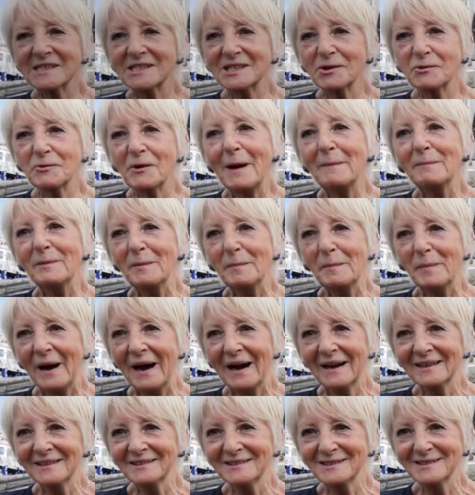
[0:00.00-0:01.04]
to grab her
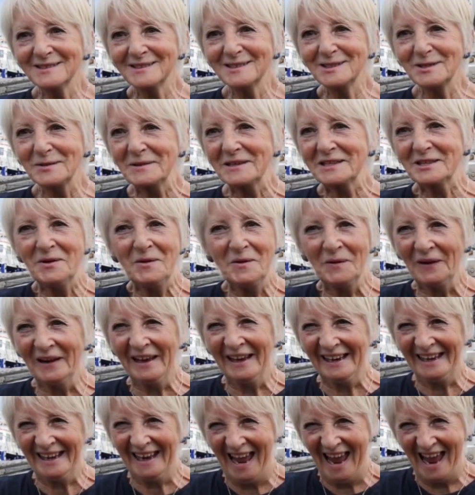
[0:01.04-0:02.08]
back and do it all
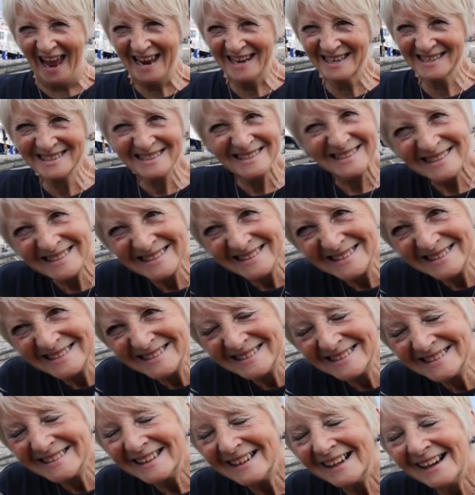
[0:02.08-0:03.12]
again.
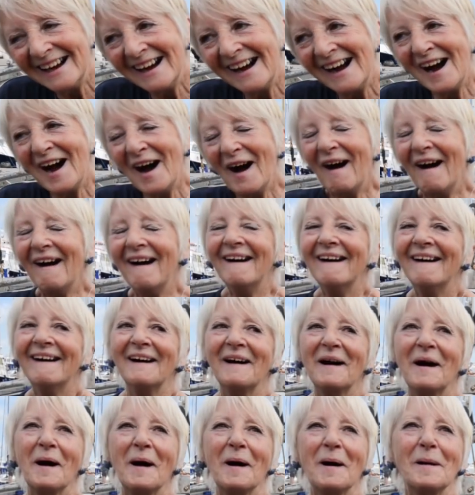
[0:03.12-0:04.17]

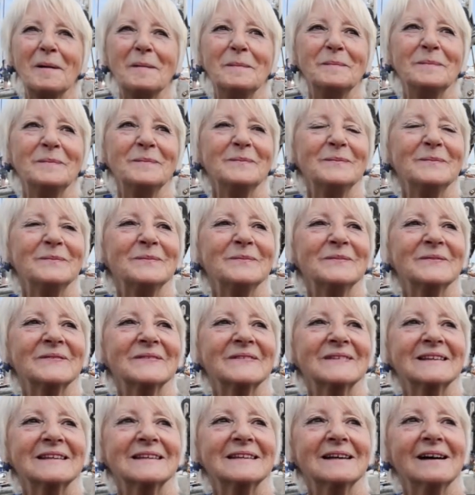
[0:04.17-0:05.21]
um,
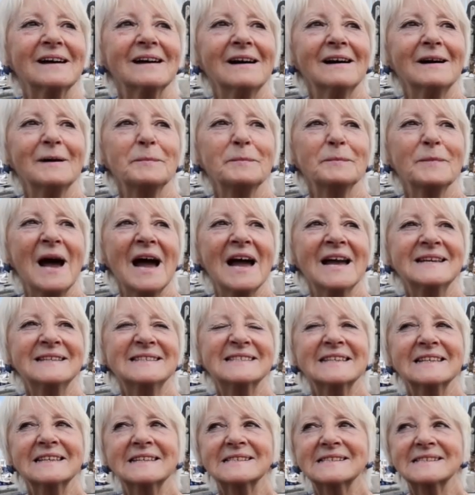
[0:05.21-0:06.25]
I'm
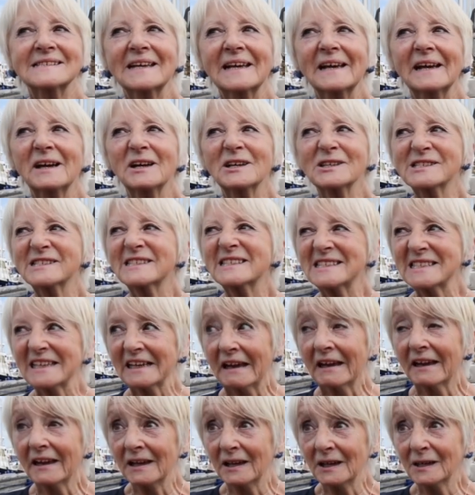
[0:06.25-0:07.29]
hating seeing her
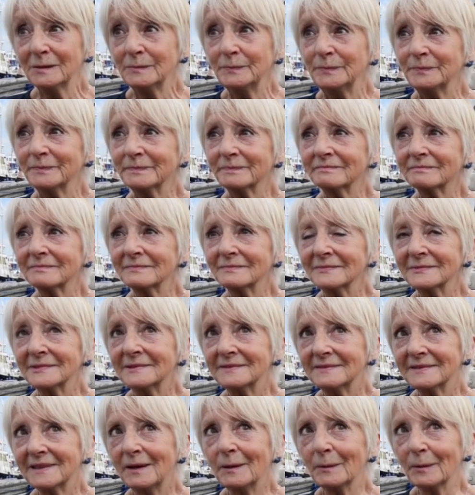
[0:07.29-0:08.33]
sitting here.
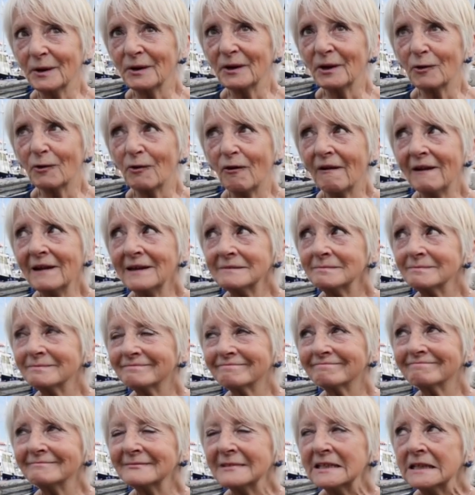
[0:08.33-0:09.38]
Now I'm going to cry.
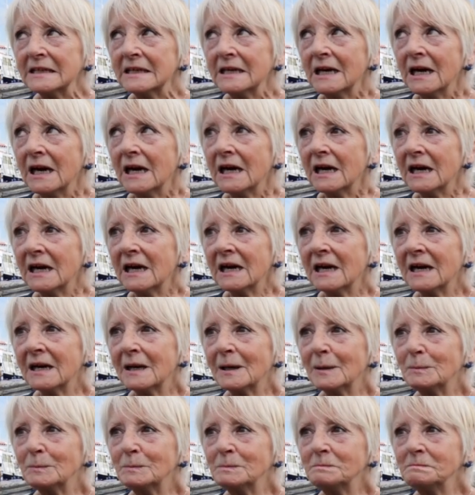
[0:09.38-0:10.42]

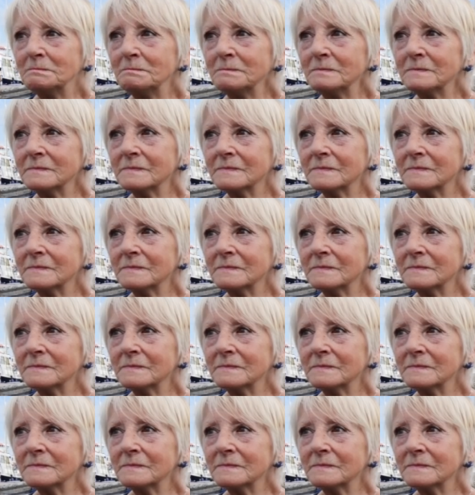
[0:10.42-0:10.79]
Um,